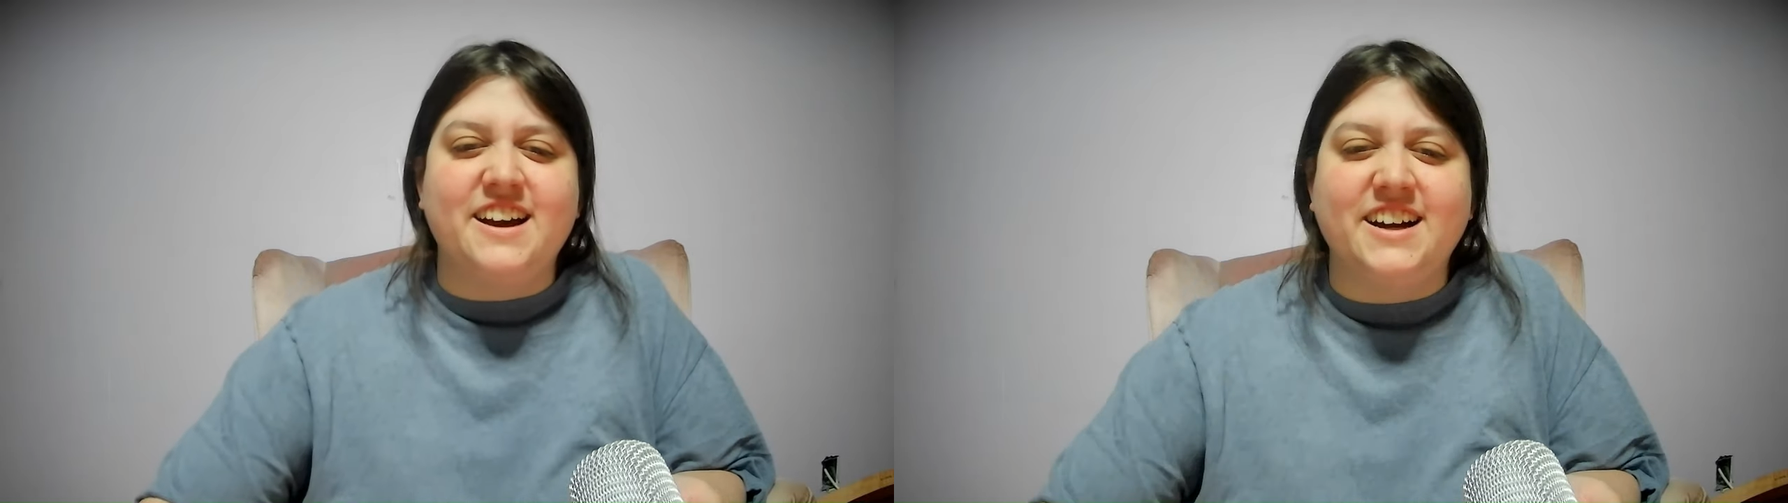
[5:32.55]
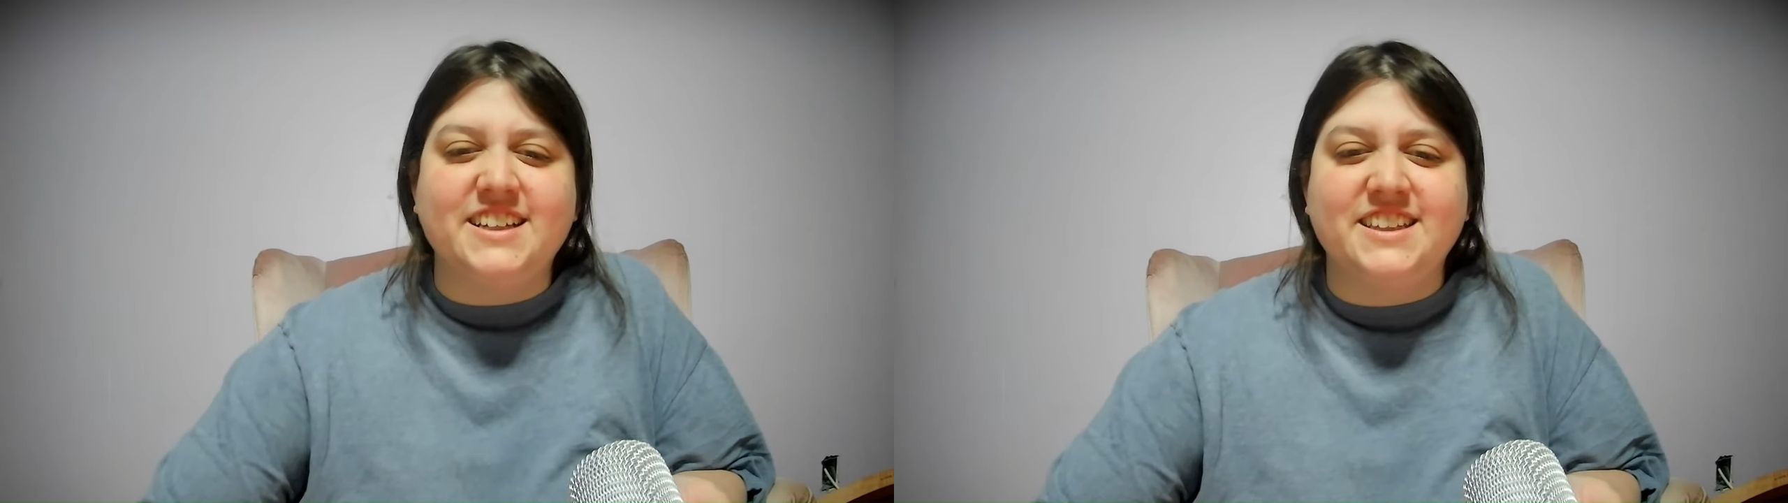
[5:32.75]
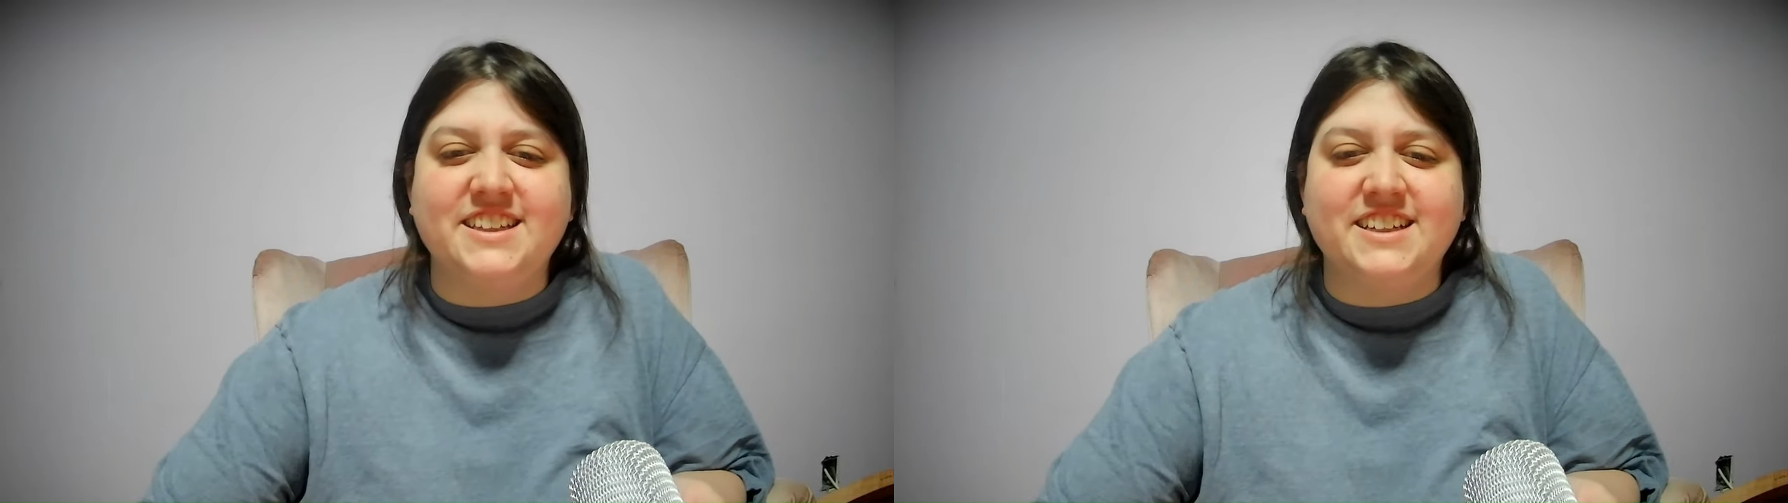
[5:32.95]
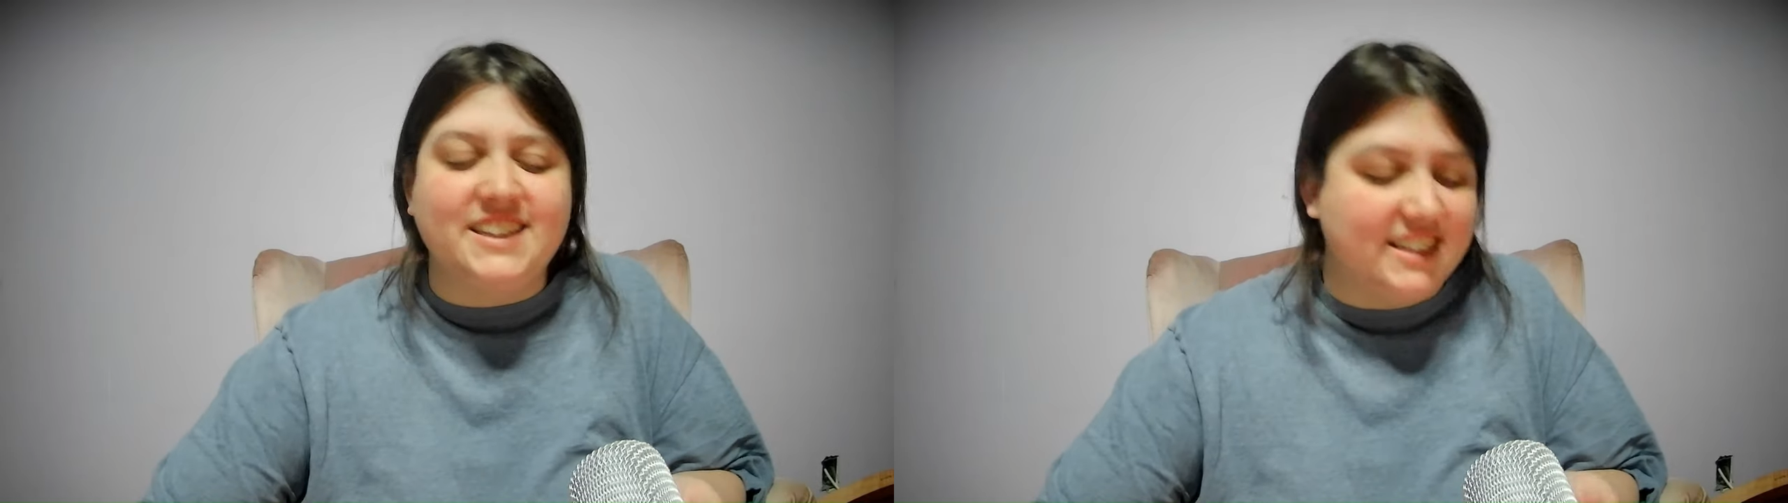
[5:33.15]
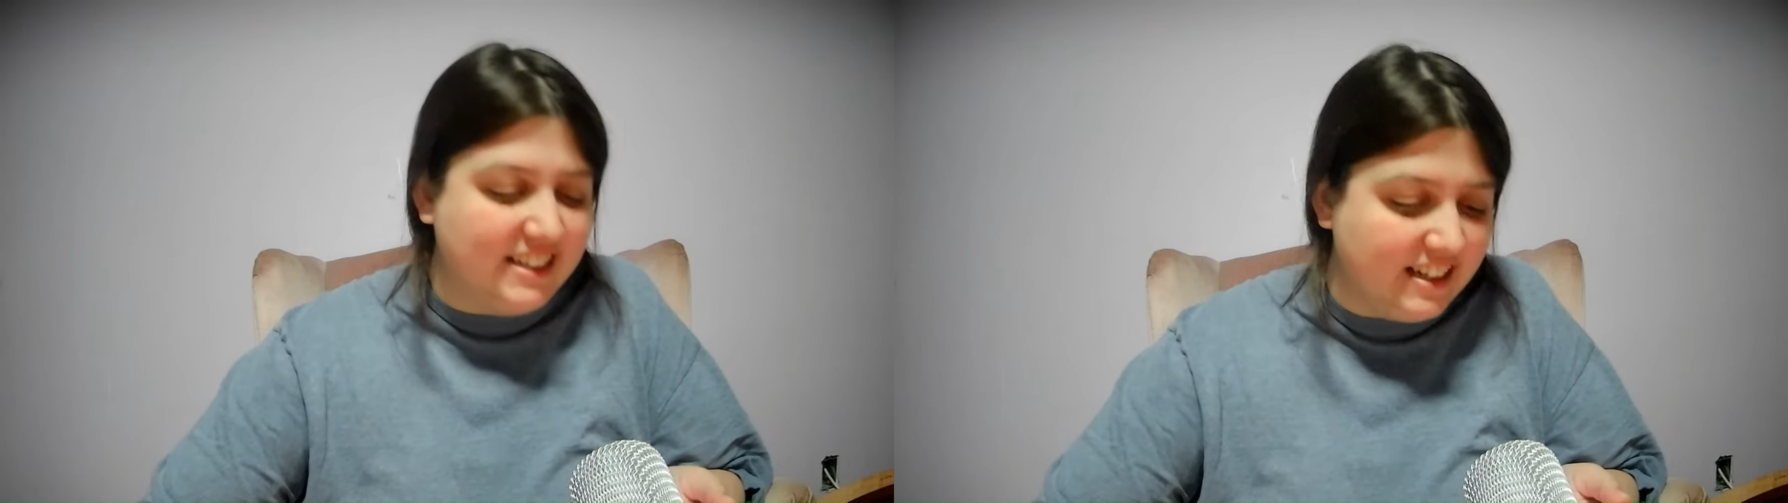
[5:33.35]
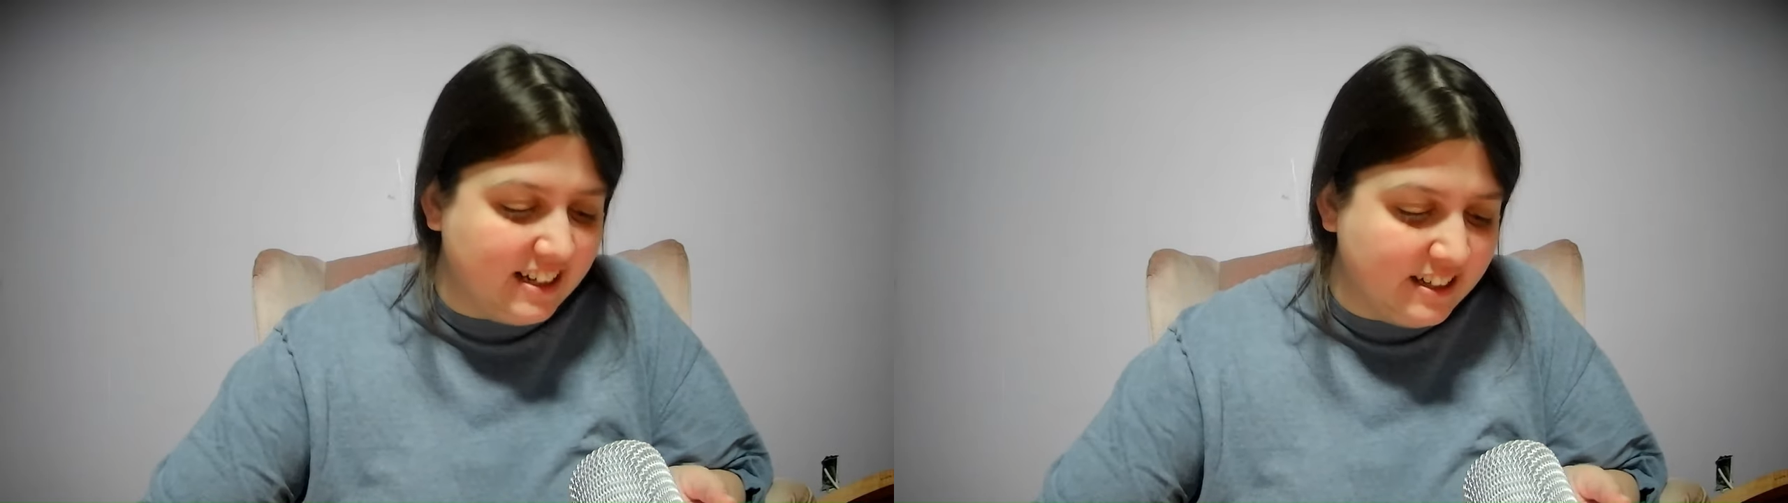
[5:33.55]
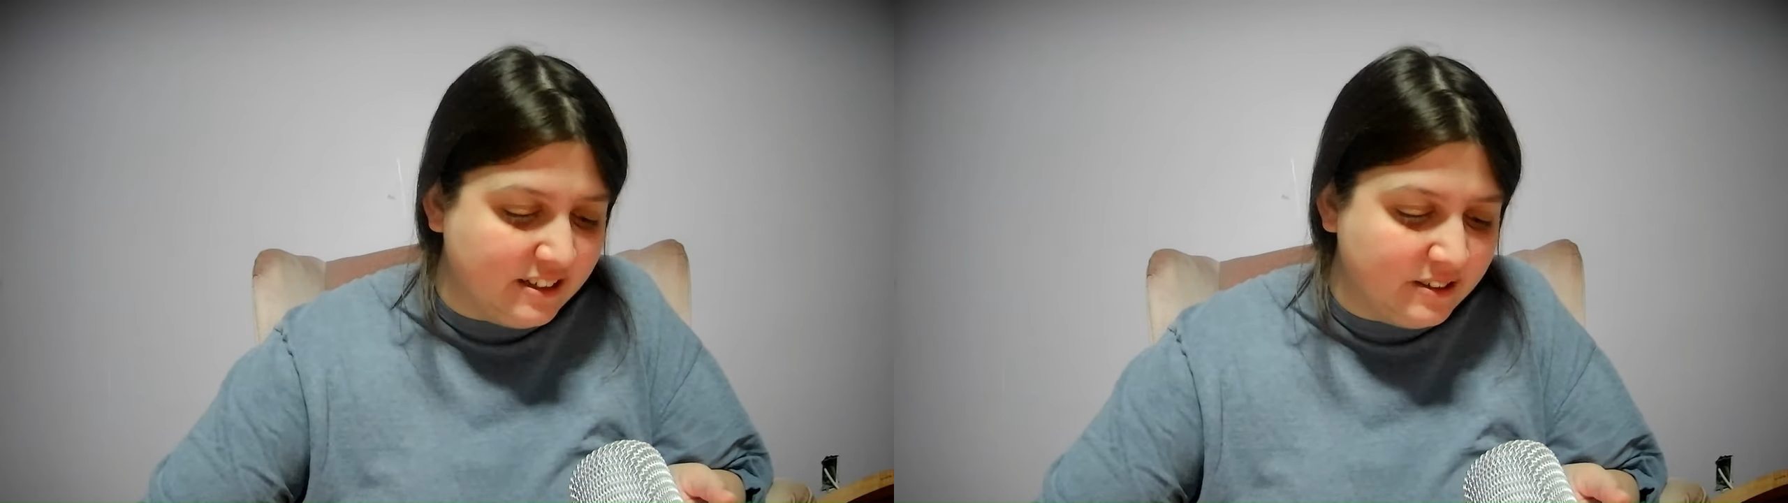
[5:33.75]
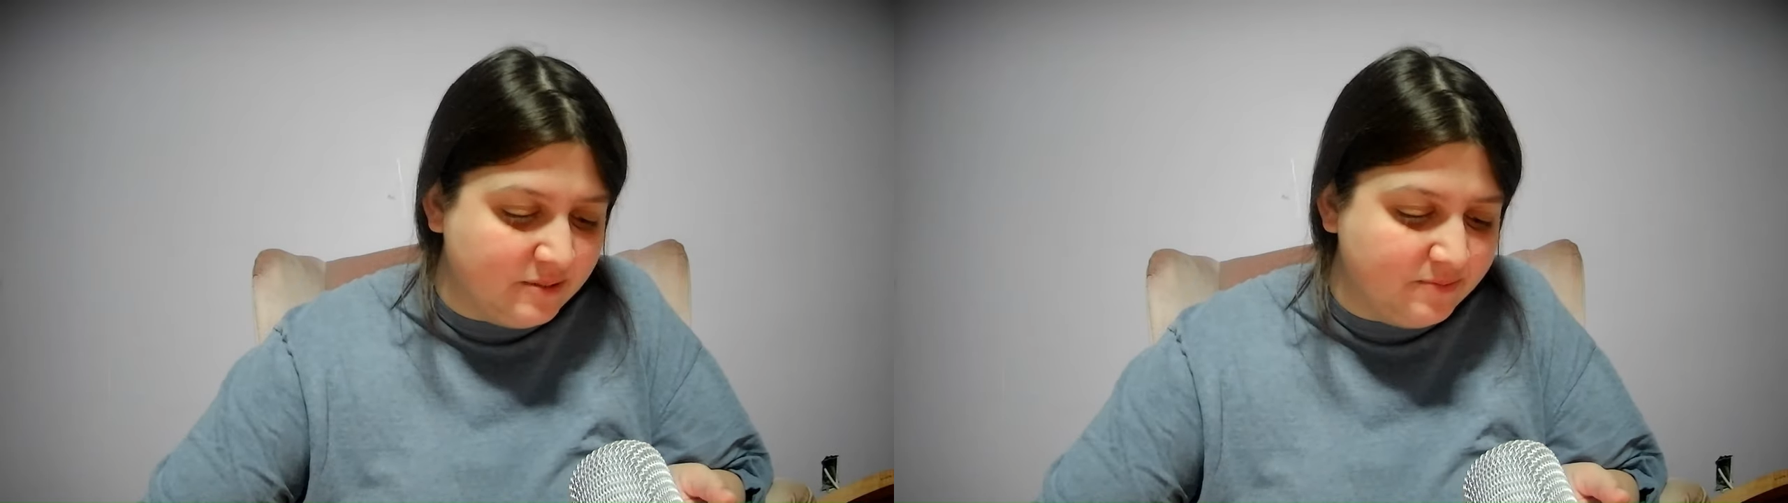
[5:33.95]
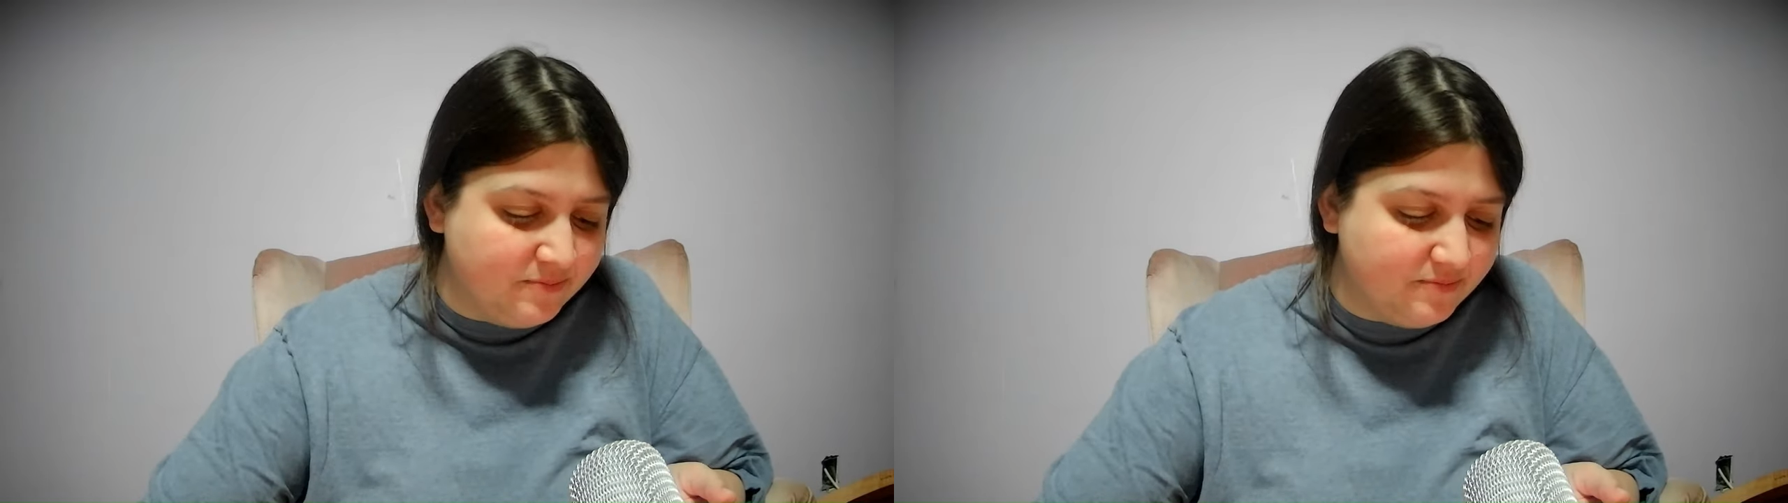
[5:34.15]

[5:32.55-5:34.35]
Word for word: onto the um